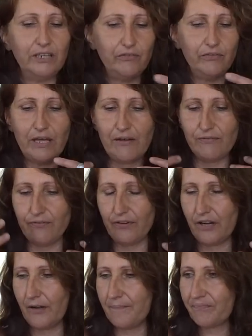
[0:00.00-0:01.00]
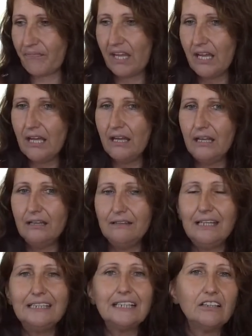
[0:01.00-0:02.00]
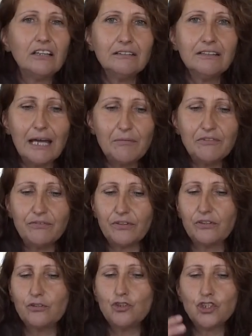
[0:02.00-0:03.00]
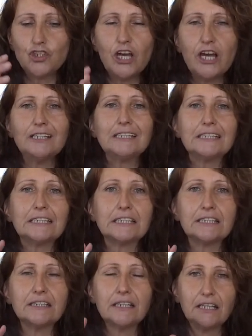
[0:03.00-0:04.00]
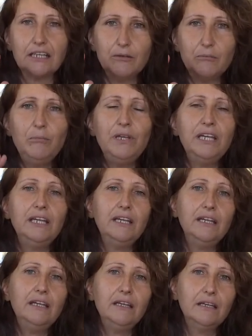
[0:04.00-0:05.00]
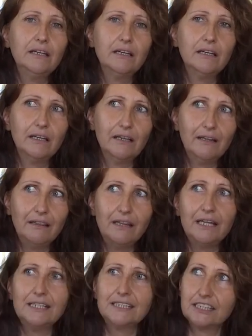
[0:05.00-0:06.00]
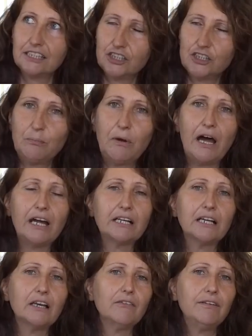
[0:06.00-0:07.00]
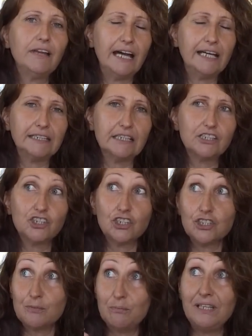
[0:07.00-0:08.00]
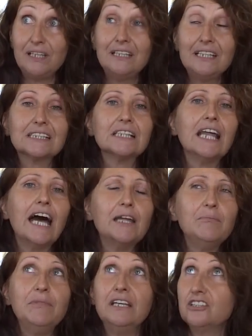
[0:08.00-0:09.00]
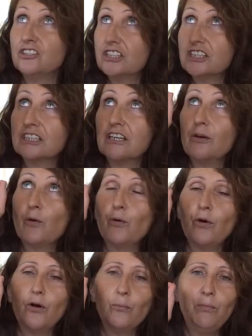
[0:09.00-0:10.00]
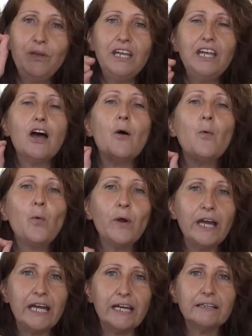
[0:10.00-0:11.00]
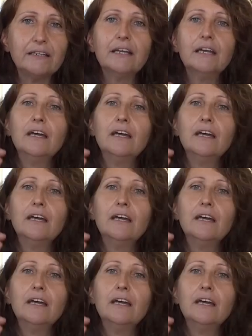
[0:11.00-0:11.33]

if you have things that don't happen for you, just be this sparkle of light. Just be this light being. Just be aware